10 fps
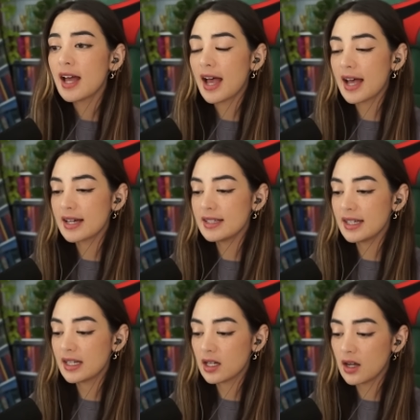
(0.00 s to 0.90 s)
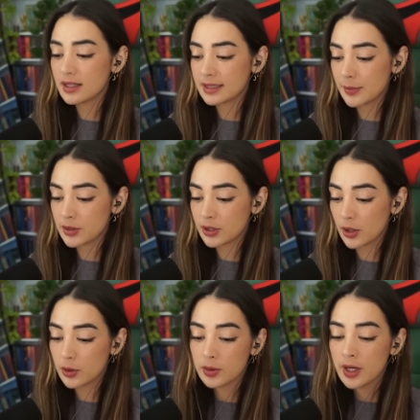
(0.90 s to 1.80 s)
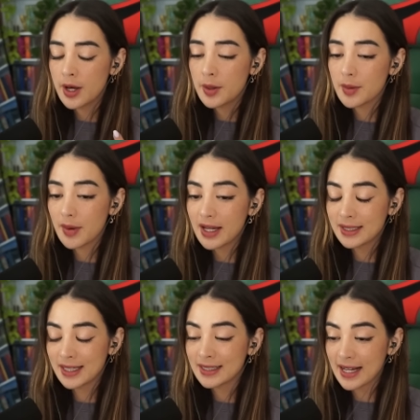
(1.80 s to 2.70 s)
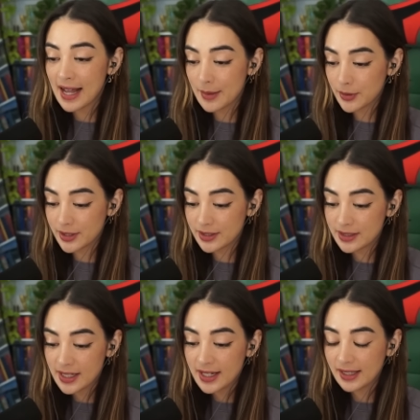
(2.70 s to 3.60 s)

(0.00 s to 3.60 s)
and in last episode the main thing that happened